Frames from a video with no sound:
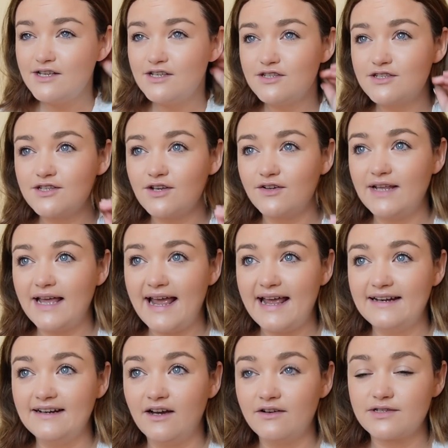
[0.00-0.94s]
So
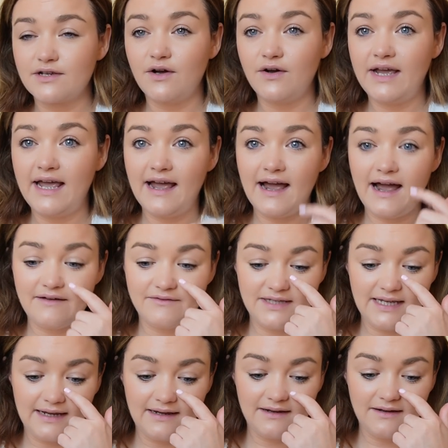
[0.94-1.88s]
then I was like, okay, I have a
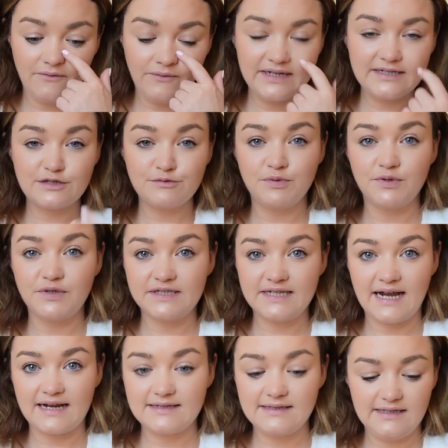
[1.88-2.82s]
thing. Went to book a
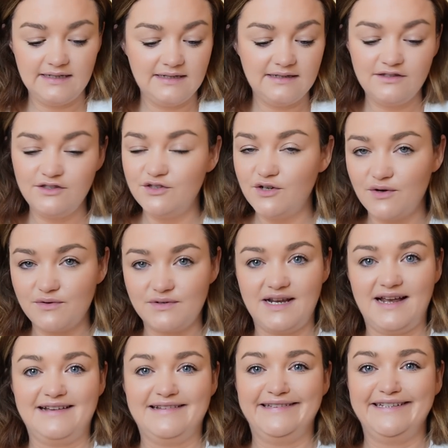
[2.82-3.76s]
taxi, no
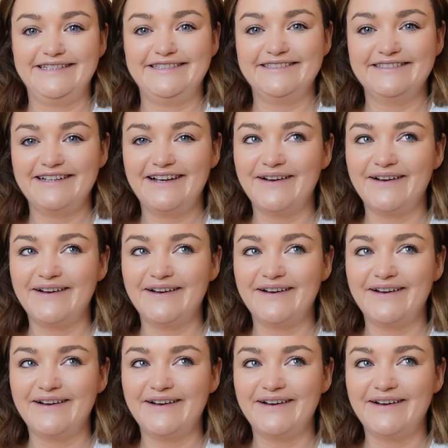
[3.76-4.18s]
taxis.